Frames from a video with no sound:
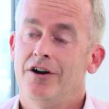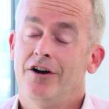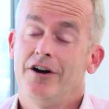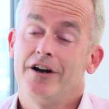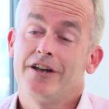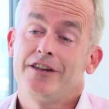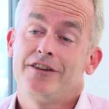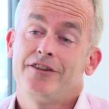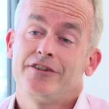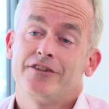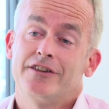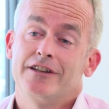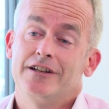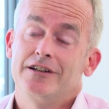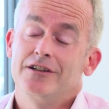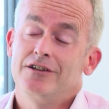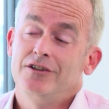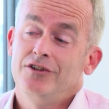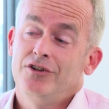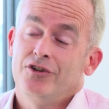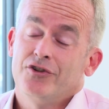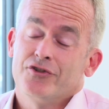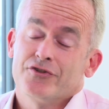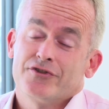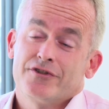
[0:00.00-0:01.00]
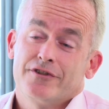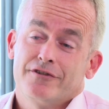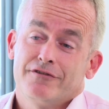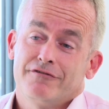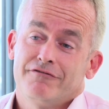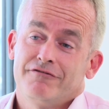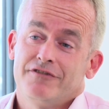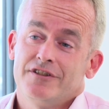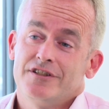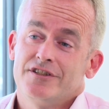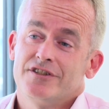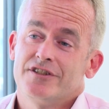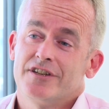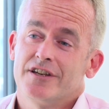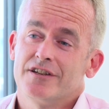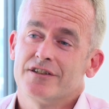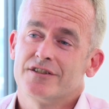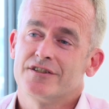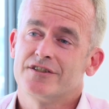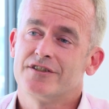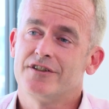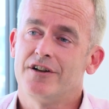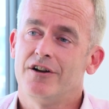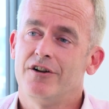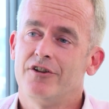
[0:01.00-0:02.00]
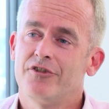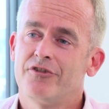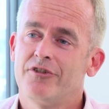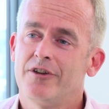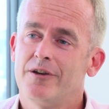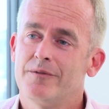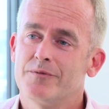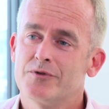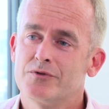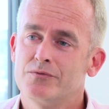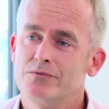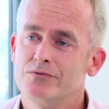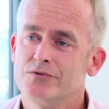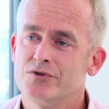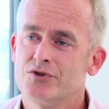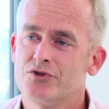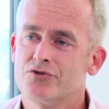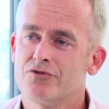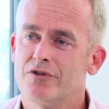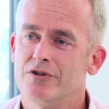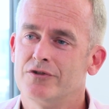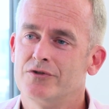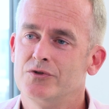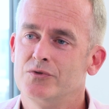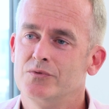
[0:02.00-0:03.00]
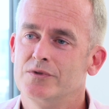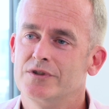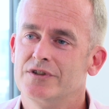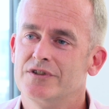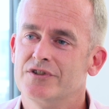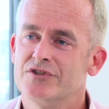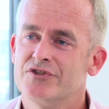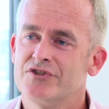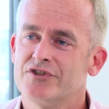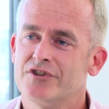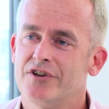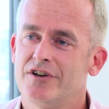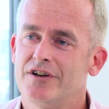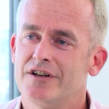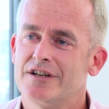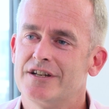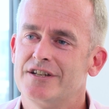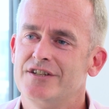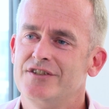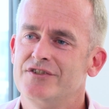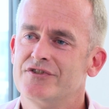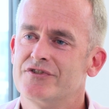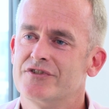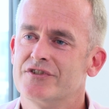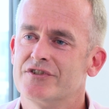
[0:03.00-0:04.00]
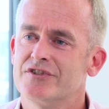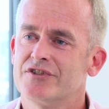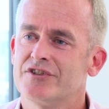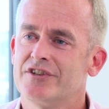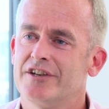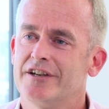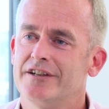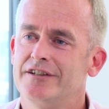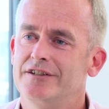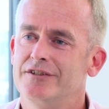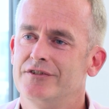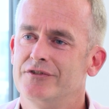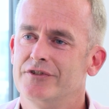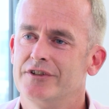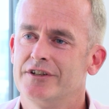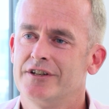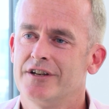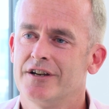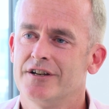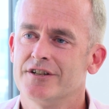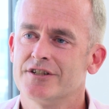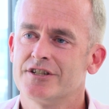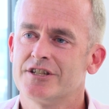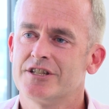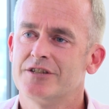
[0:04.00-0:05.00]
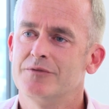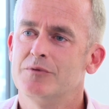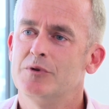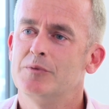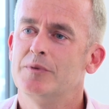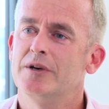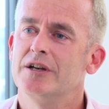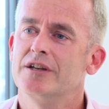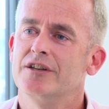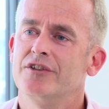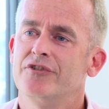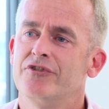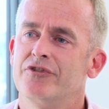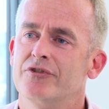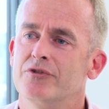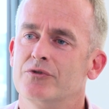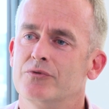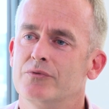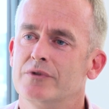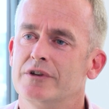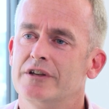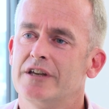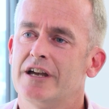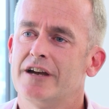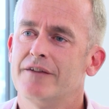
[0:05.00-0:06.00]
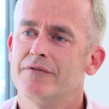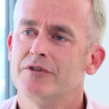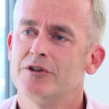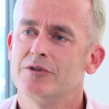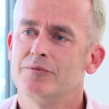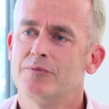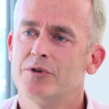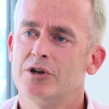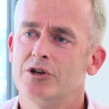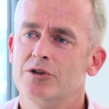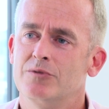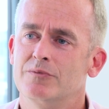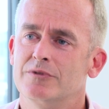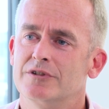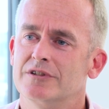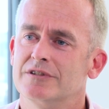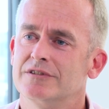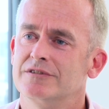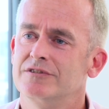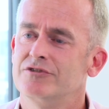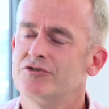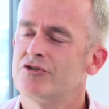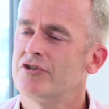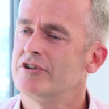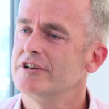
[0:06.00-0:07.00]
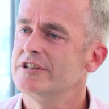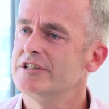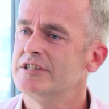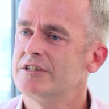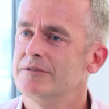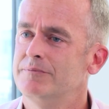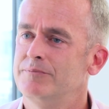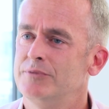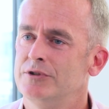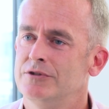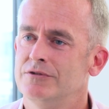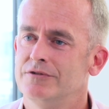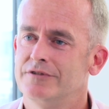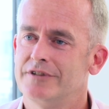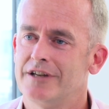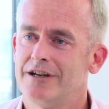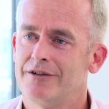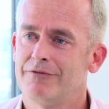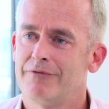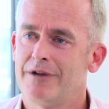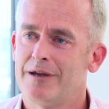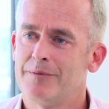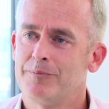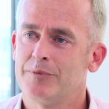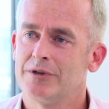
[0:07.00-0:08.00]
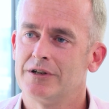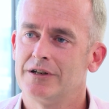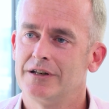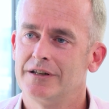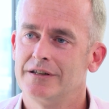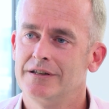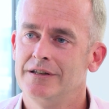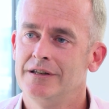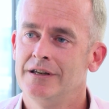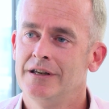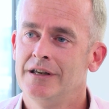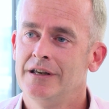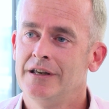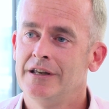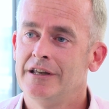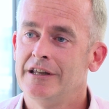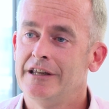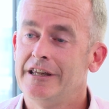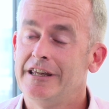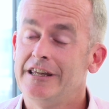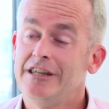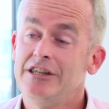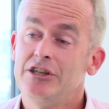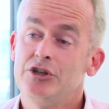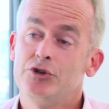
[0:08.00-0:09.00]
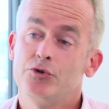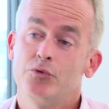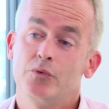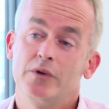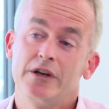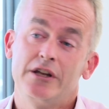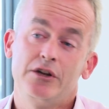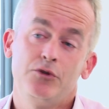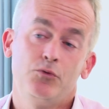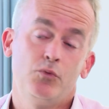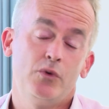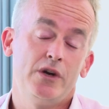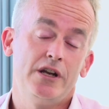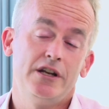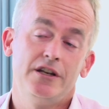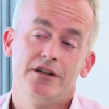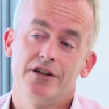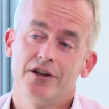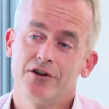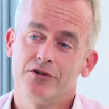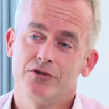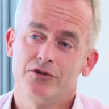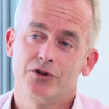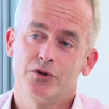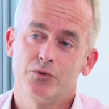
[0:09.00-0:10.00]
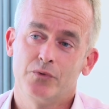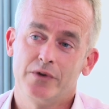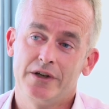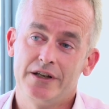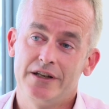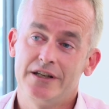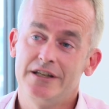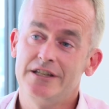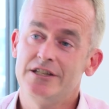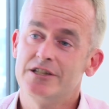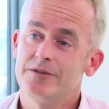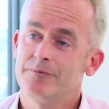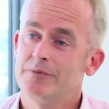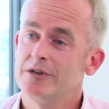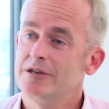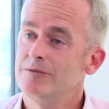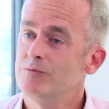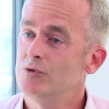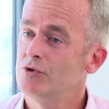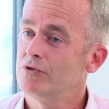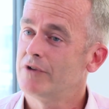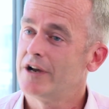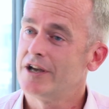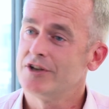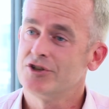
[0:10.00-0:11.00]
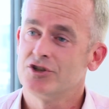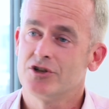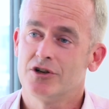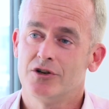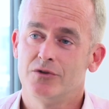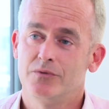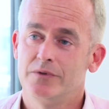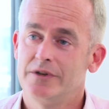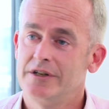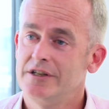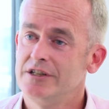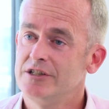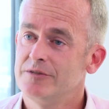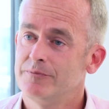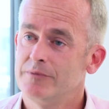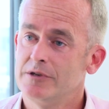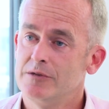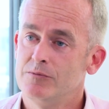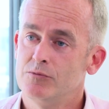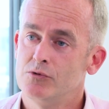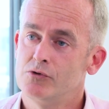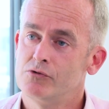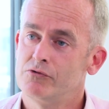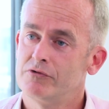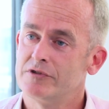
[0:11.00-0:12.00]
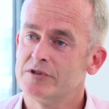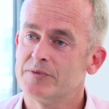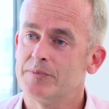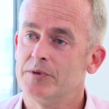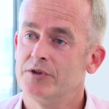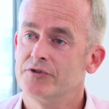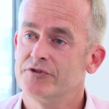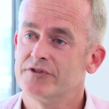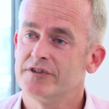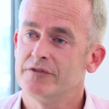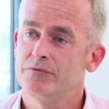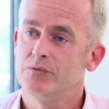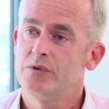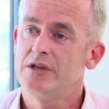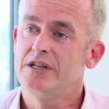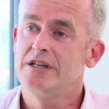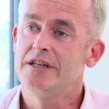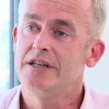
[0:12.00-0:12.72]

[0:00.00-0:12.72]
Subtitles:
I think lots of the fintech startups will struggle with the size, the scale, the customer base that we have at the moment and trying to build that rapidly. Equally, we know that we need to be more agile, we need to be more responsive, we